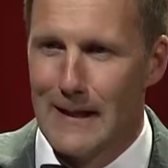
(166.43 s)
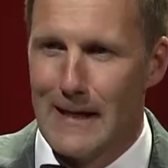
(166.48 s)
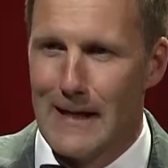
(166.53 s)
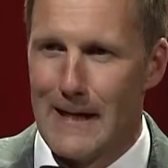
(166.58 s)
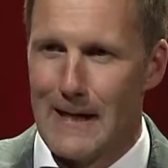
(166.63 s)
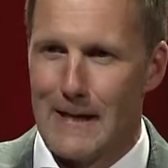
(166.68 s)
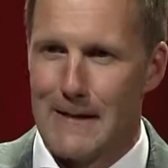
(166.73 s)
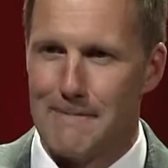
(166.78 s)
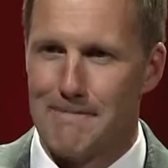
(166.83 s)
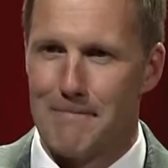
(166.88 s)

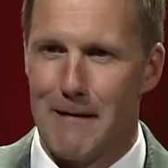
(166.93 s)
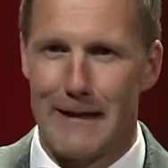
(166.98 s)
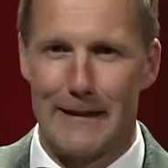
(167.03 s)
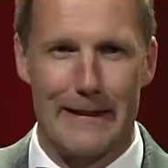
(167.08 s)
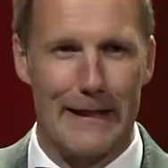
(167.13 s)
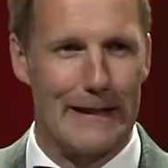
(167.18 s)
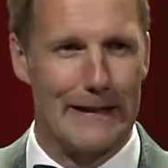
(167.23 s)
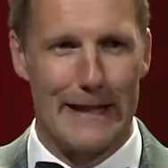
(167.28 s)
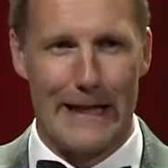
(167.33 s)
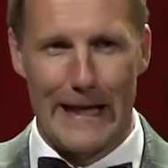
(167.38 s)
I
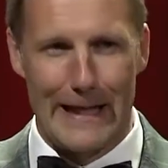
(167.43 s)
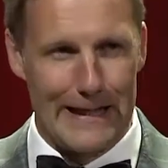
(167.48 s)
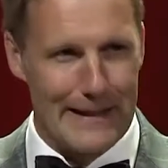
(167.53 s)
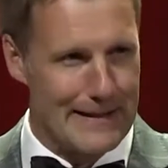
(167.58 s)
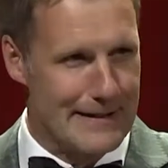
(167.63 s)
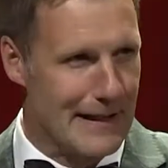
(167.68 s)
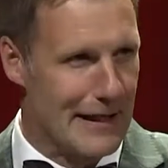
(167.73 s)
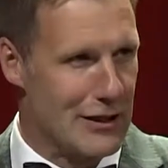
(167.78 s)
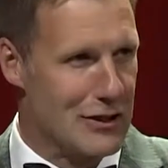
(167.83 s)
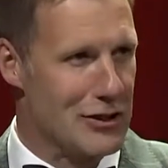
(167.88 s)
thank the
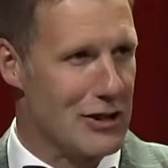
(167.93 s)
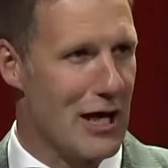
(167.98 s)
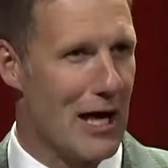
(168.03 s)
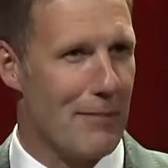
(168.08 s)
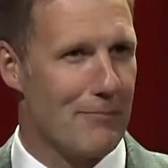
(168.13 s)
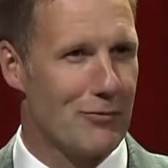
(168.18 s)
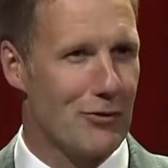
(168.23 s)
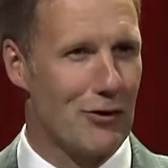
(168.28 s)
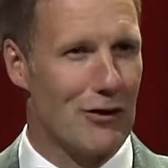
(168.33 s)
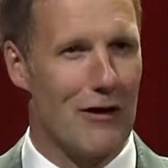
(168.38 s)
NSA
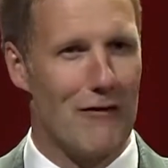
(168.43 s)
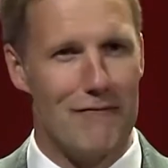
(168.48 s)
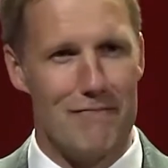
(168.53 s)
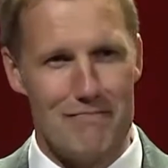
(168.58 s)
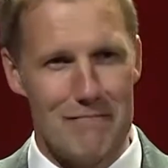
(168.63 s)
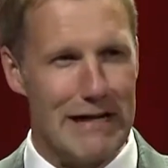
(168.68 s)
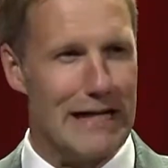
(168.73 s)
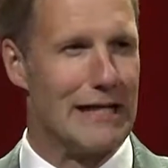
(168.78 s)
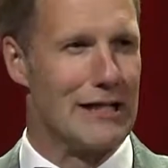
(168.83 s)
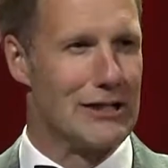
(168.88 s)
chapter of
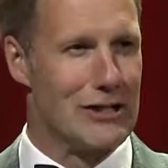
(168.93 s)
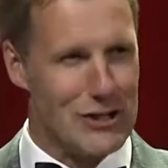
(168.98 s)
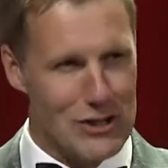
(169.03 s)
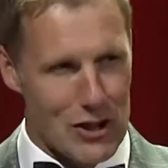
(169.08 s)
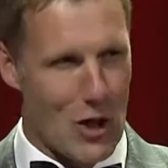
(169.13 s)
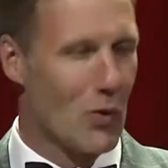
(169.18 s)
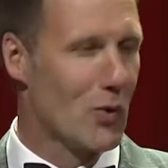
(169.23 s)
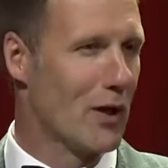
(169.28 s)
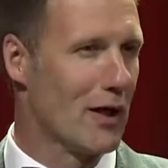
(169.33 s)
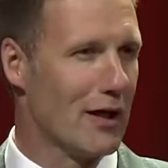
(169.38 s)

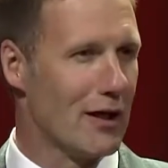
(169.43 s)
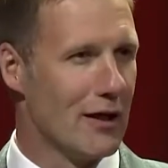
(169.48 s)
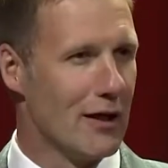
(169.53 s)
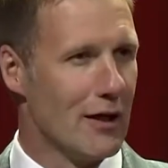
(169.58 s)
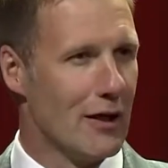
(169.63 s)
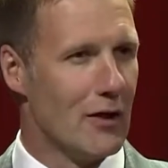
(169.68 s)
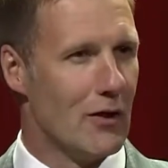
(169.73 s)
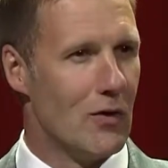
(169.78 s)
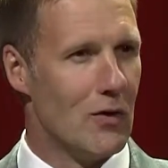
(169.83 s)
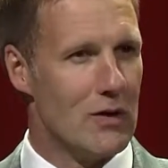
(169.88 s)
Minnesota,
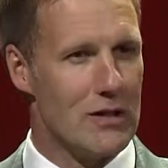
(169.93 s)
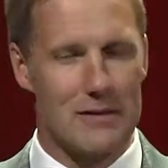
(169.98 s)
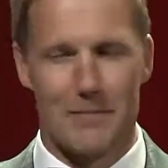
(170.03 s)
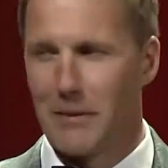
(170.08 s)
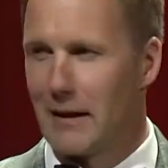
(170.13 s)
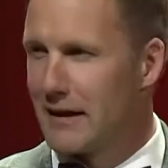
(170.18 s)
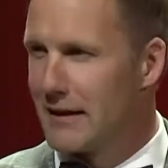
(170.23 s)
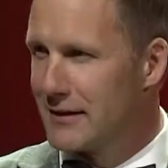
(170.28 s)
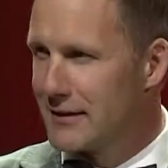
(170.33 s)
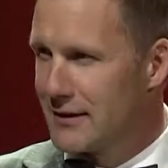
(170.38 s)
who has
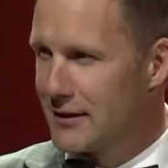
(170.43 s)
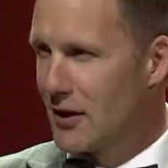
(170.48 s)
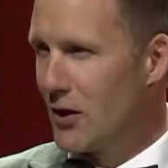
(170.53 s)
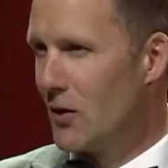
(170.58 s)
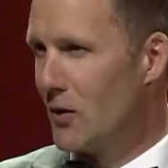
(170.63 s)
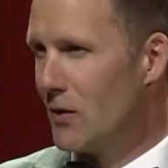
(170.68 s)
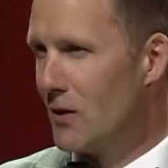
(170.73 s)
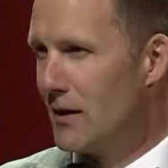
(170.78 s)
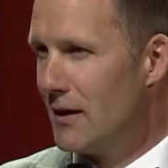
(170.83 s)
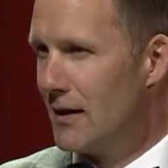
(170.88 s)
been
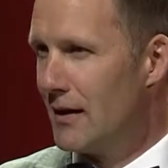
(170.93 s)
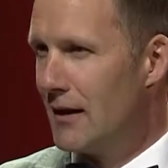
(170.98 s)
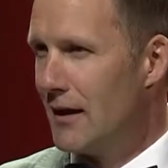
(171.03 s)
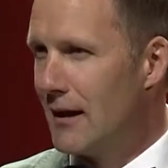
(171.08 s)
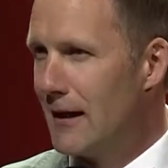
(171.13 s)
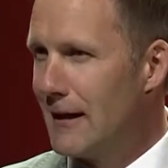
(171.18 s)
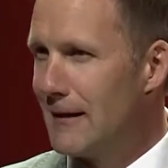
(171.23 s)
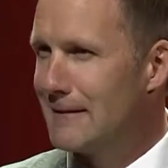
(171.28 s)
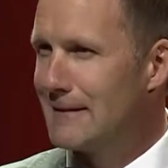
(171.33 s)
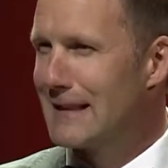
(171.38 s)
so
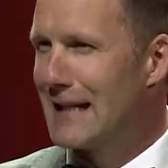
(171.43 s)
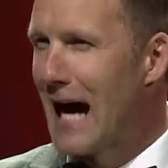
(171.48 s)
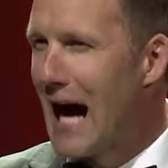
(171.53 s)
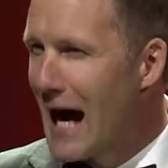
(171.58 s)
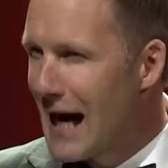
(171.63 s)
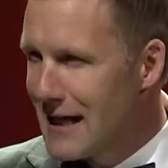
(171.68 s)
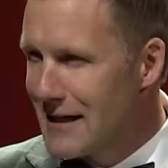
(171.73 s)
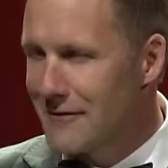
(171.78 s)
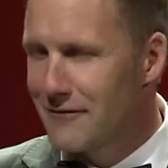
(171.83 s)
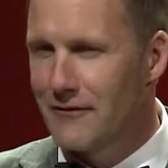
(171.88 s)

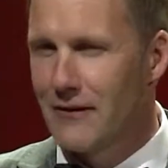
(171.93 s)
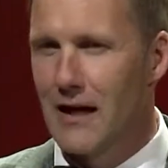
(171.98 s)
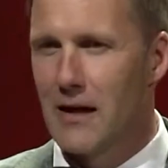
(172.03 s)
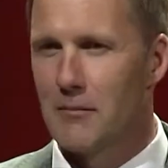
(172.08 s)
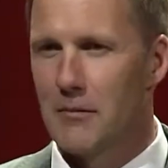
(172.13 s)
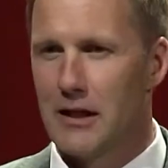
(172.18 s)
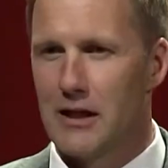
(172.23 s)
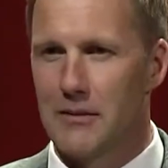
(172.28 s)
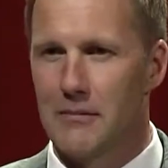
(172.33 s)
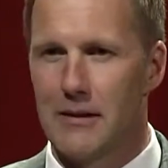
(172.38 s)
kind
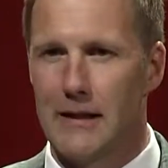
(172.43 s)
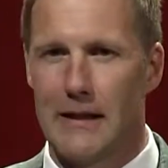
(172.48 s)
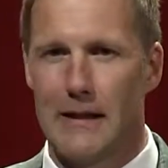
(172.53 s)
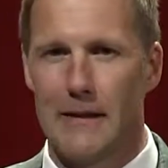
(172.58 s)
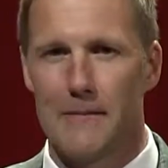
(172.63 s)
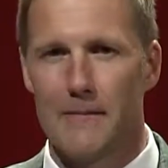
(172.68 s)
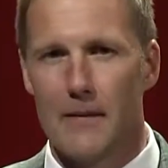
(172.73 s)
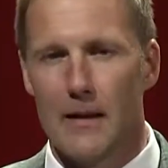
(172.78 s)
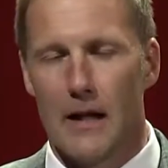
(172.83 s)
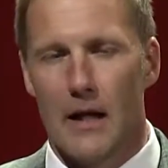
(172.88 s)
family to me.
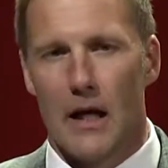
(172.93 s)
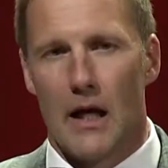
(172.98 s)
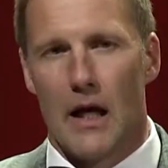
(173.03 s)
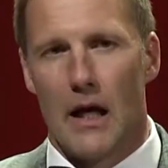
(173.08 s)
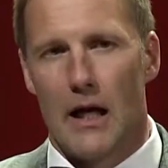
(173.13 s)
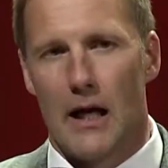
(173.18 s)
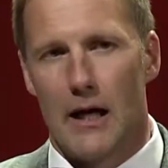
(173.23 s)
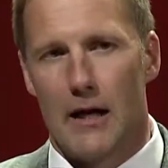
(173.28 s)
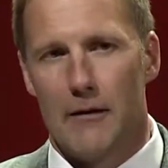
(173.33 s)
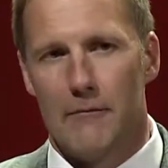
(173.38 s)

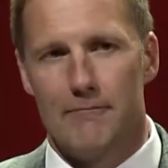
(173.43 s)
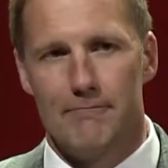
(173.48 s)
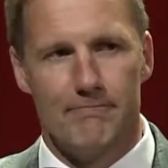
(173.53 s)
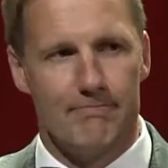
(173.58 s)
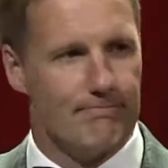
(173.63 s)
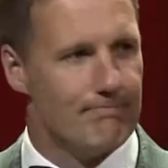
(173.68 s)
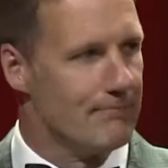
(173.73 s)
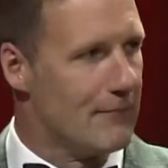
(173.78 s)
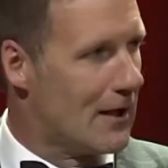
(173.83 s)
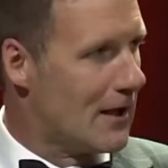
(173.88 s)

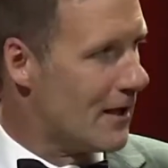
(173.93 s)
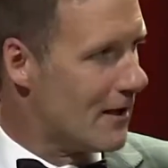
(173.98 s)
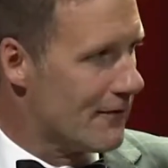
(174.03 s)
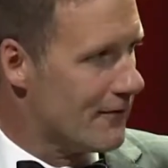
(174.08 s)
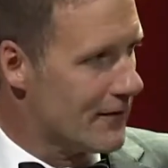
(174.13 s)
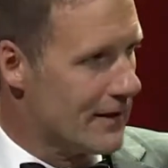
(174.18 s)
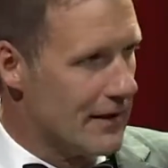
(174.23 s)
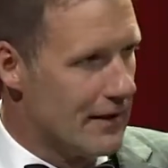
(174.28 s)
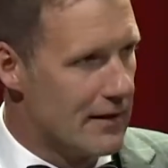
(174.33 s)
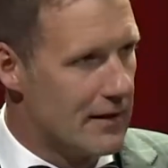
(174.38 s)

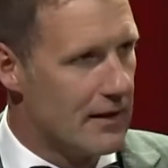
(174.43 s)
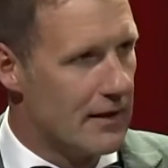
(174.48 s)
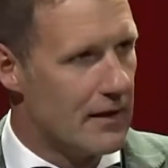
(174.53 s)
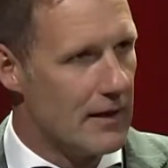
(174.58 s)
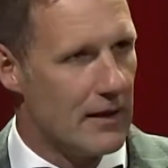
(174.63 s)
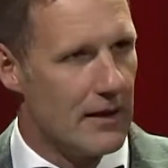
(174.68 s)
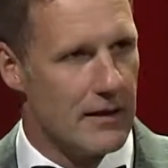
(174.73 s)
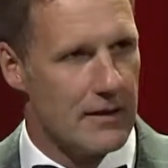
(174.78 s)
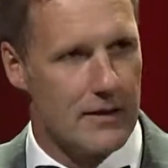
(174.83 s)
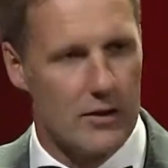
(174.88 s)
Harvey
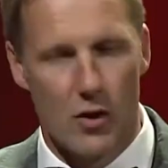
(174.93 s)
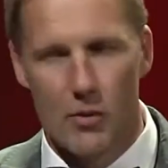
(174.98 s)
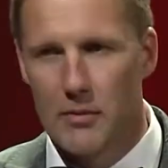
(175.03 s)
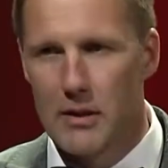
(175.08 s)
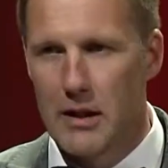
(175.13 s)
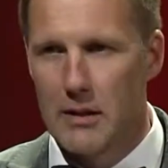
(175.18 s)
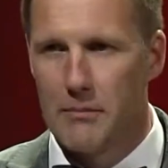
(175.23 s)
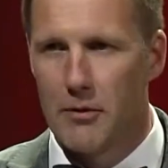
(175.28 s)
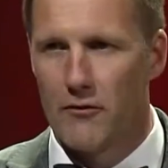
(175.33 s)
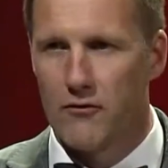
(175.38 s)
and so
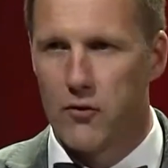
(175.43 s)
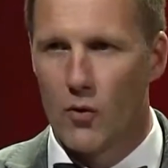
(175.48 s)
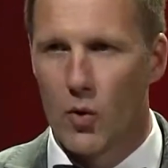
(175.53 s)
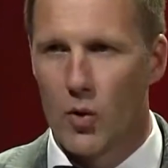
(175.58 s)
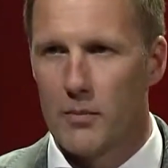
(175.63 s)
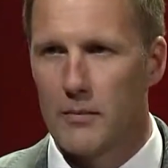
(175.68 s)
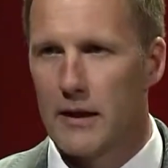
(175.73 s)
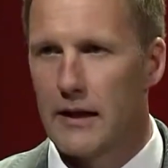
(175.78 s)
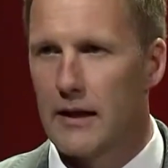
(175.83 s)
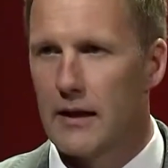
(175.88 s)
many before
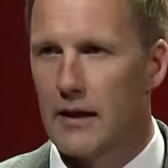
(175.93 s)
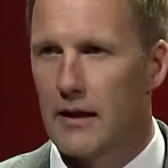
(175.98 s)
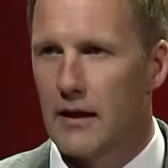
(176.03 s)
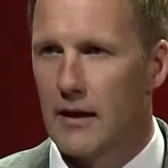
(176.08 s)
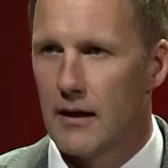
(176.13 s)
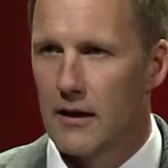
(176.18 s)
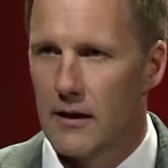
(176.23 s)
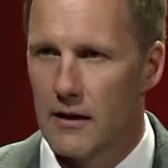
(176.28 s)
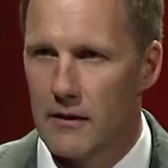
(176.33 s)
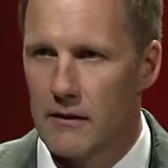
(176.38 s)
me
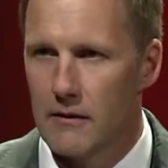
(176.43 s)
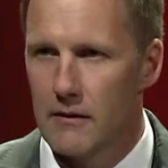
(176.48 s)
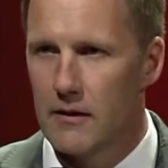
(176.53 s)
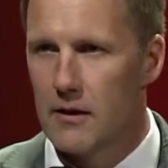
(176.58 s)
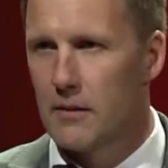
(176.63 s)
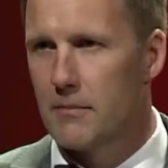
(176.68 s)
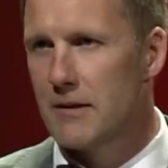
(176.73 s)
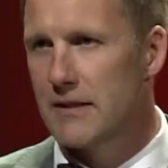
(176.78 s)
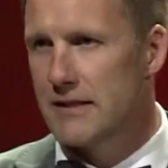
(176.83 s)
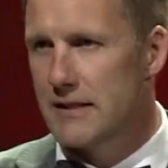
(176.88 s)
that
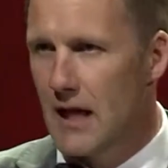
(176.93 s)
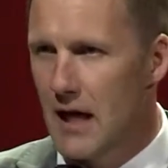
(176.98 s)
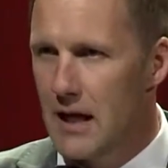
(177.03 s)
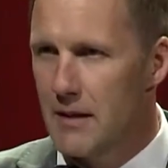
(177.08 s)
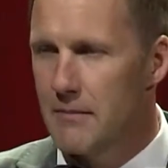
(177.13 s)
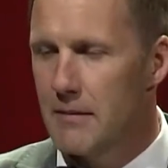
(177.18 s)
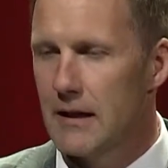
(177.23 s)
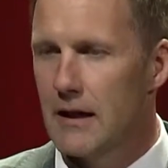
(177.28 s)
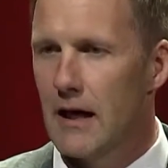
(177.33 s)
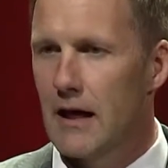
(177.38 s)
are
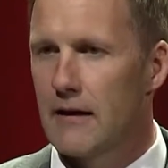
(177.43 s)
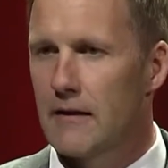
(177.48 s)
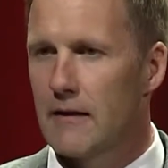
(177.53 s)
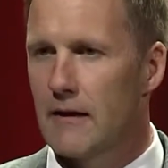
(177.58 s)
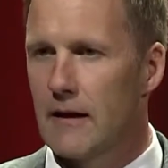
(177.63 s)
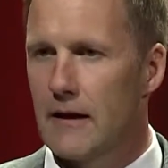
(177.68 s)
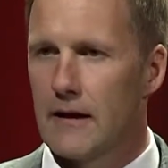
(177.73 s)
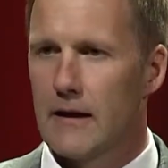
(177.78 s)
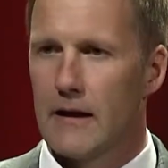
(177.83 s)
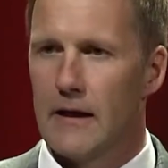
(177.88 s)
beside me. I
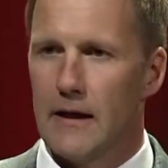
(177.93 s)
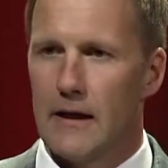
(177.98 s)
think,